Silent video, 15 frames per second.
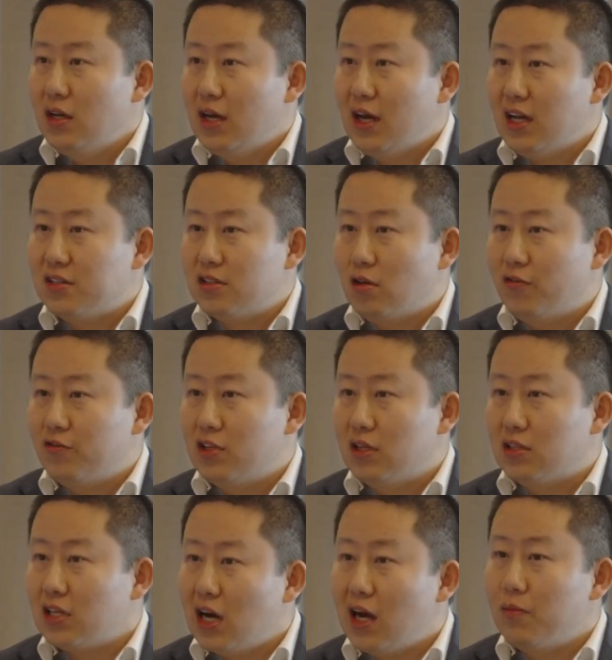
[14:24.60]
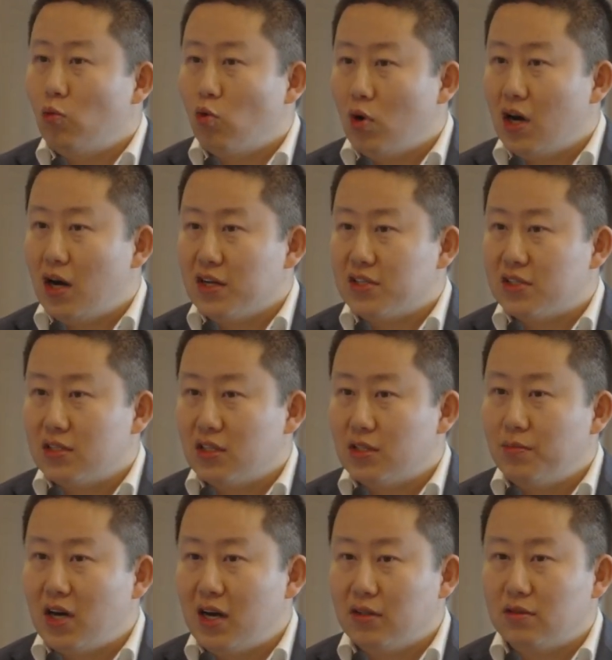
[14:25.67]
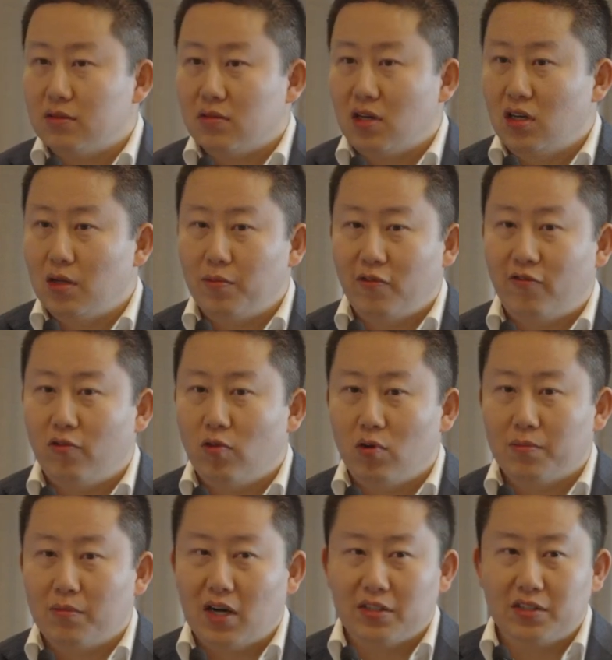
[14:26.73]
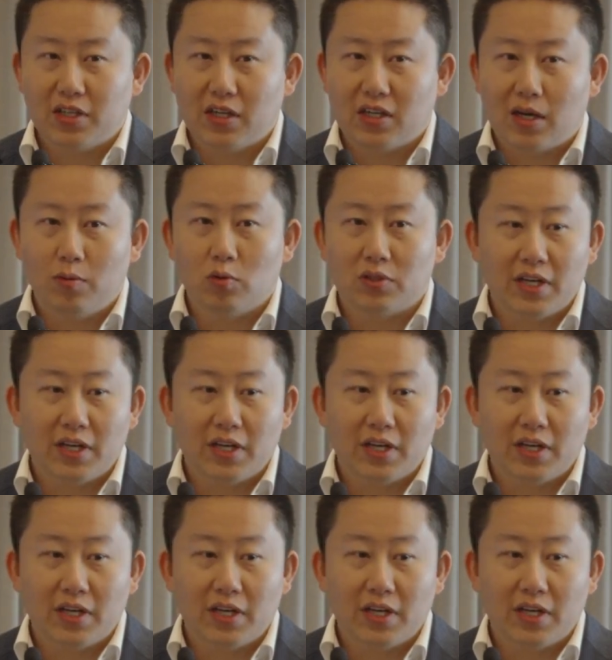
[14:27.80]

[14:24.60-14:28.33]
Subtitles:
As of the time-wise, early before it might take a couple